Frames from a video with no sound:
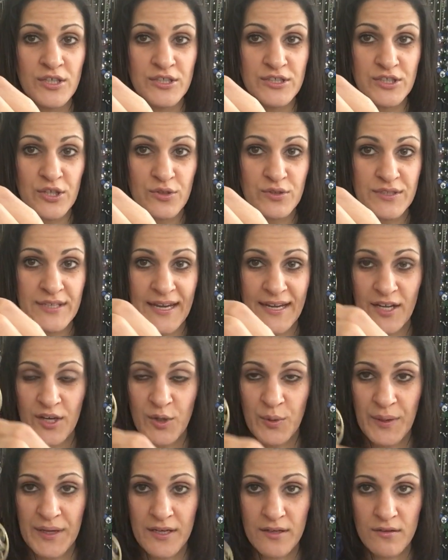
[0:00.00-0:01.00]
So take a
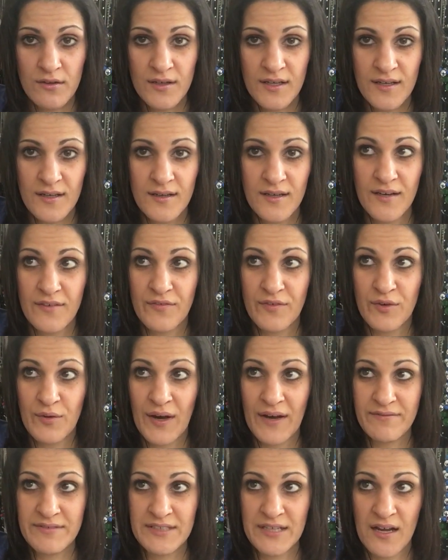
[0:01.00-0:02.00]
quick look if you
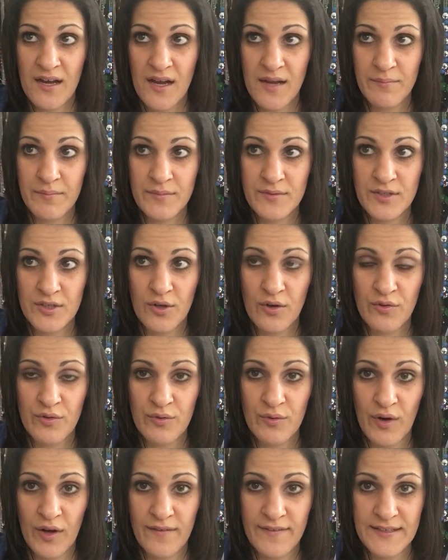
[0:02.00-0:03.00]
have time to go
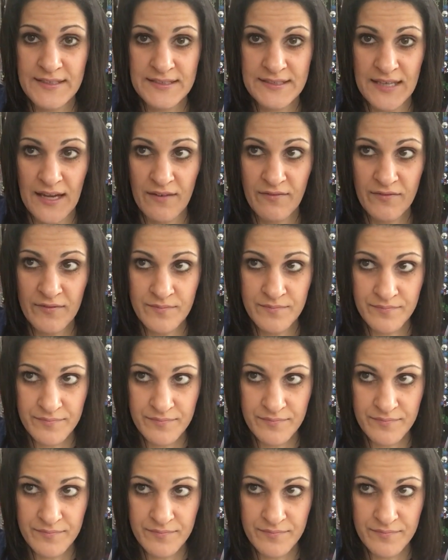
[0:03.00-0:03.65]
through all this stuff.